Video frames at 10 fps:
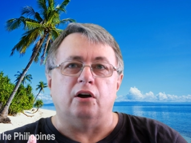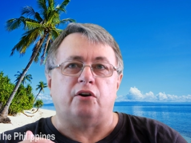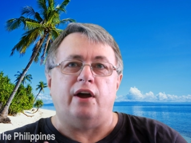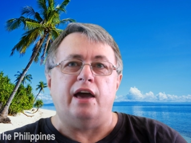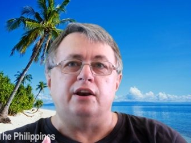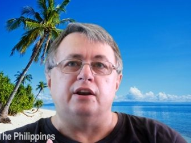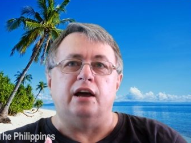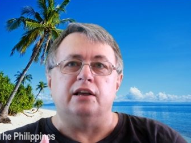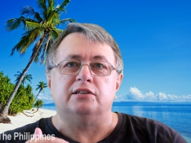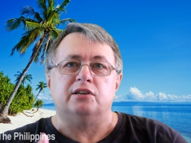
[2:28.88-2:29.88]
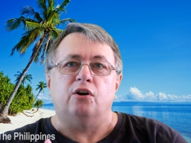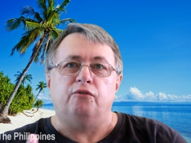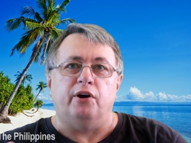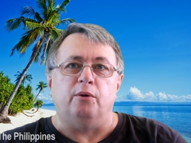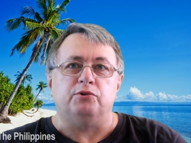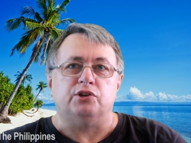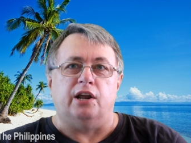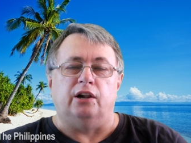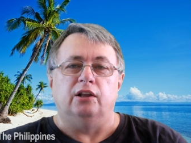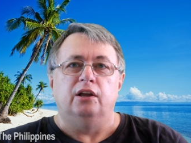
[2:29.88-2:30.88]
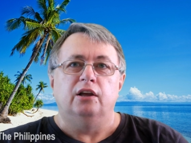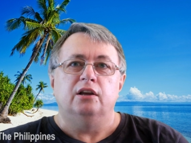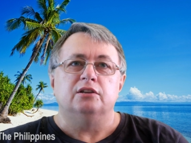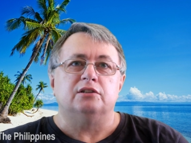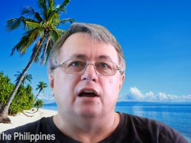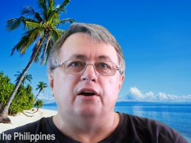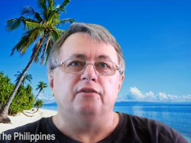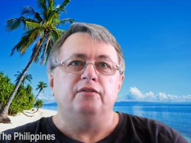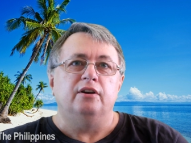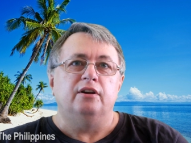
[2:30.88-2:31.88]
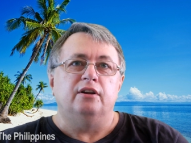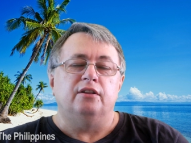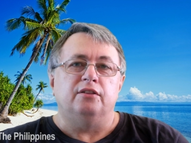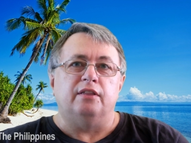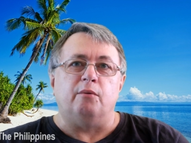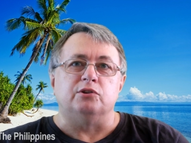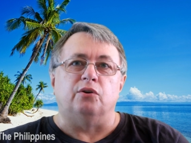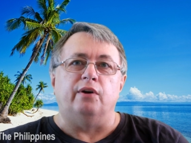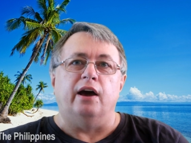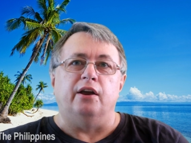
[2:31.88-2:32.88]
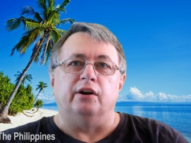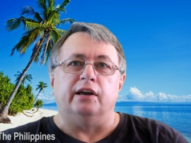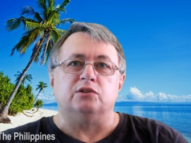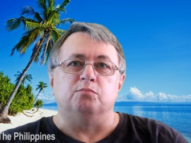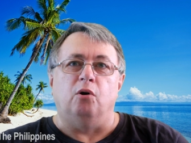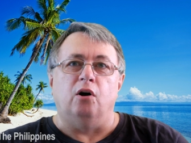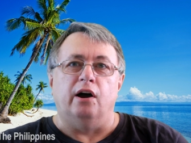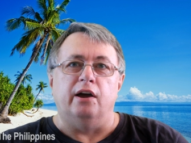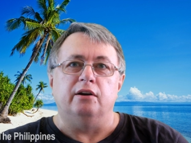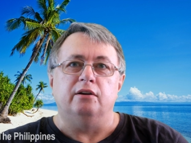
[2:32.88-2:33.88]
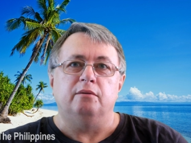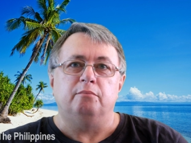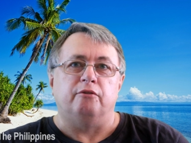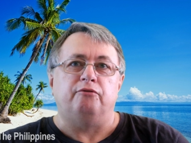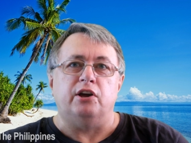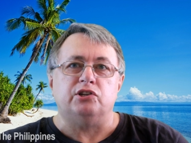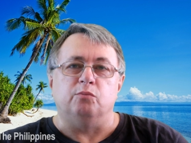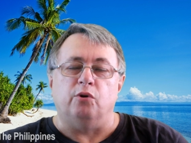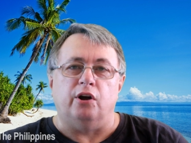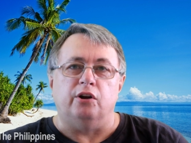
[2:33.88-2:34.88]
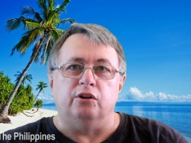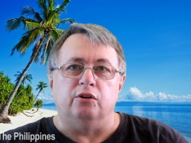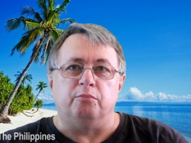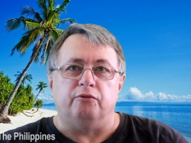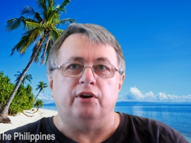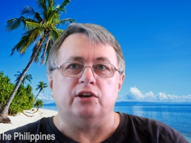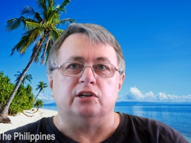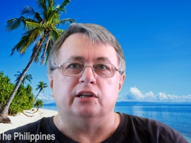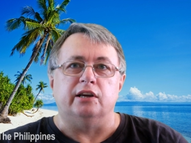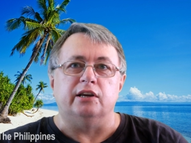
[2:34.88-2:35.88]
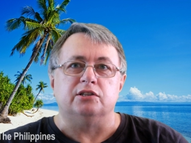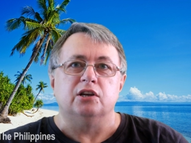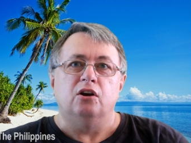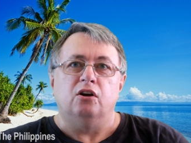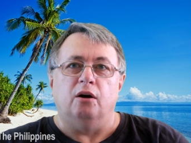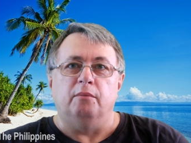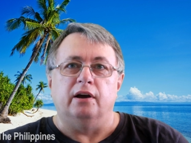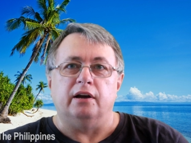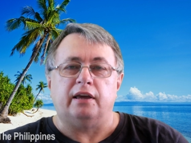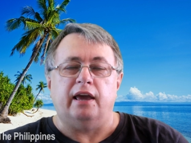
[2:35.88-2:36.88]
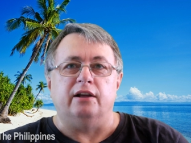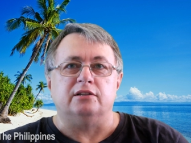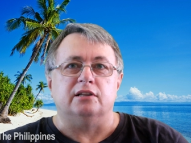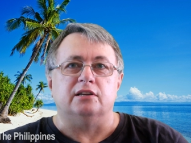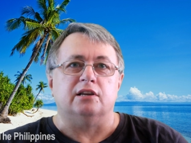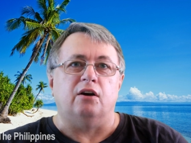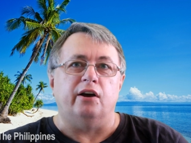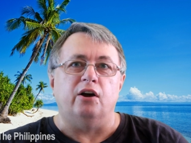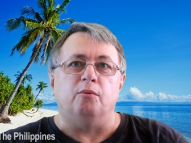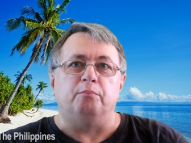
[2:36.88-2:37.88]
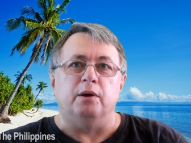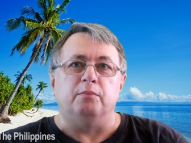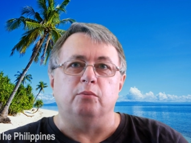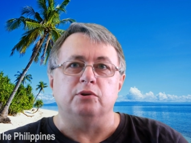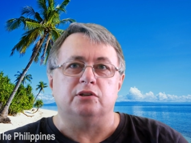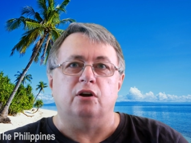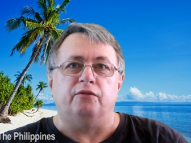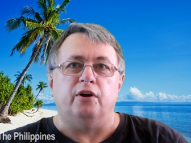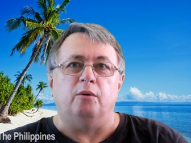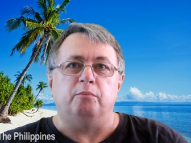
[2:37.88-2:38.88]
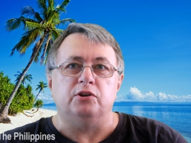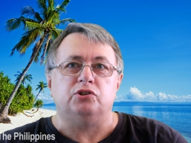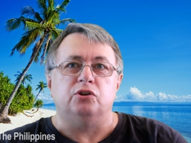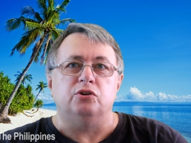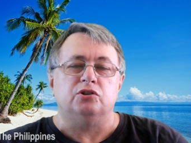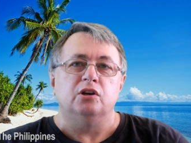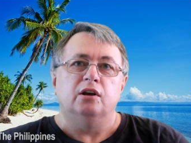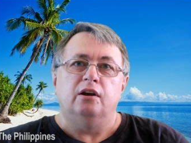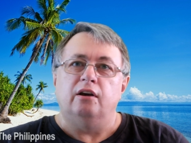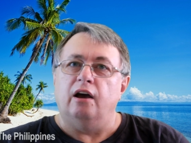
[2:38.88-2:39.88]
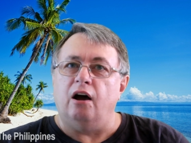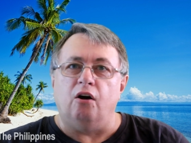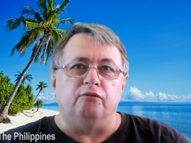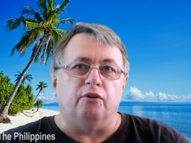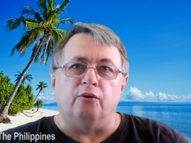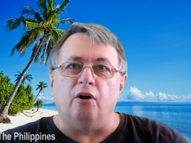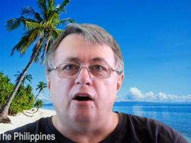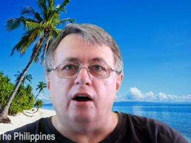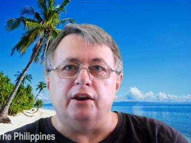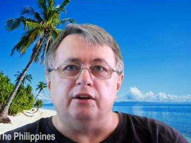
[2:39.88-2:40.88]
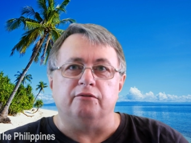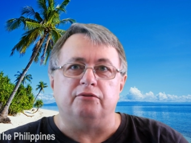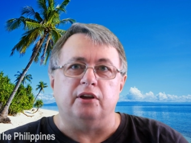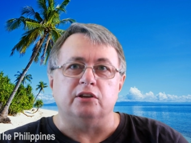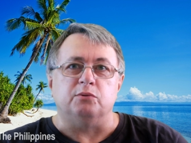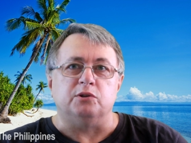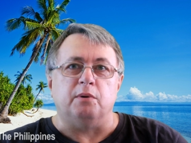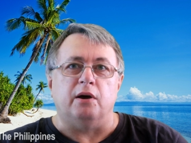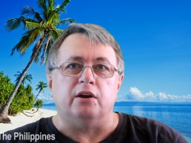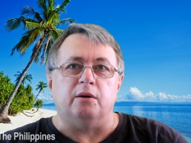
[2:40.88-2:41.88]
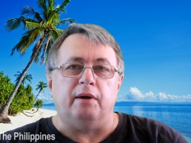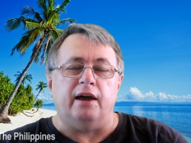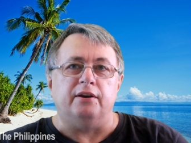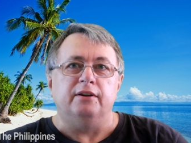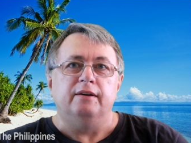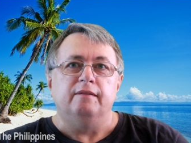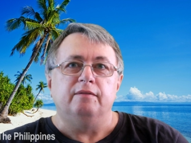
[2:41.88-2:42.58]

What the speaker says: created a self-help channel. So that was around, I guess, my profession. What I do professionally is I'm a counselor, so I help people with self-help issues, a whole variety of things we spoke about